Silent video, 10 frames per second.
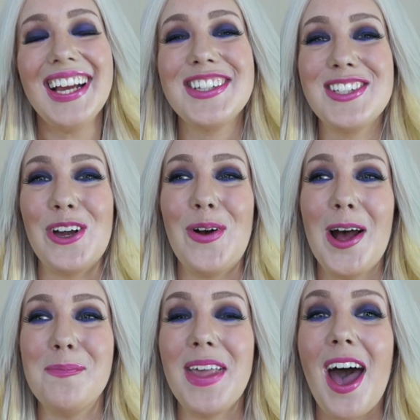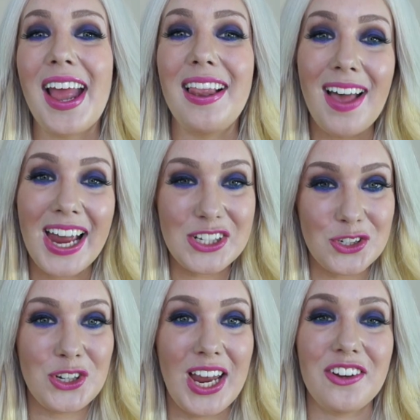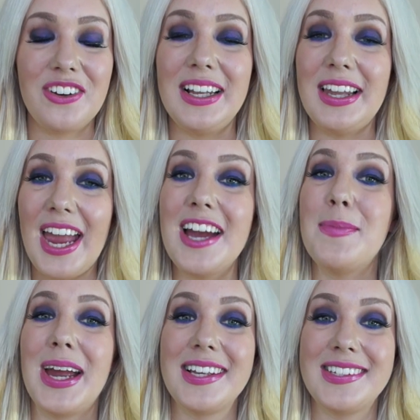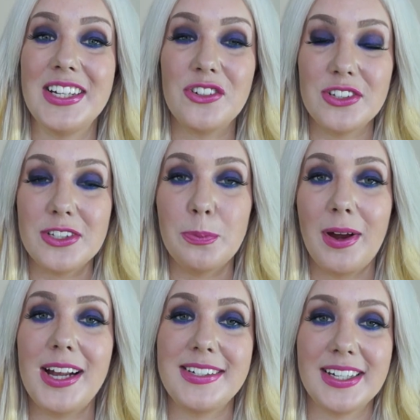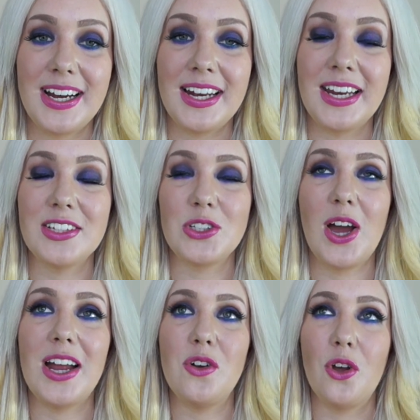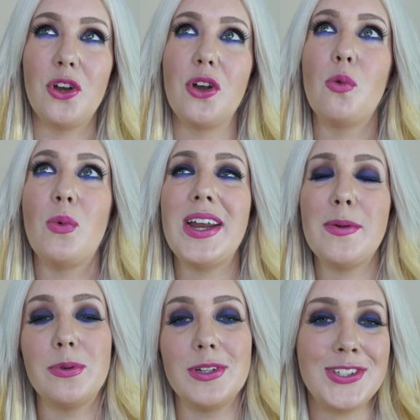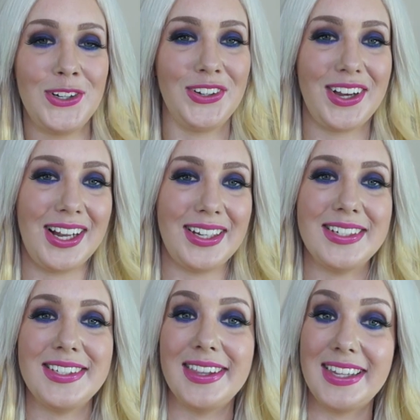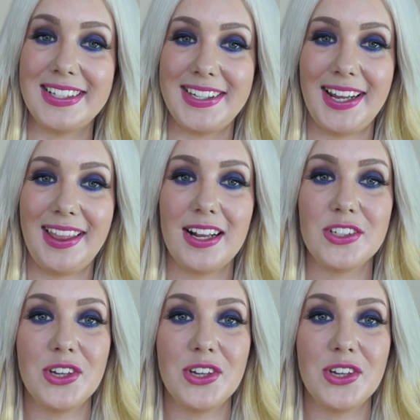So I like to actually layer my extensions prior to cutting so I know where to put certain colors and things like that.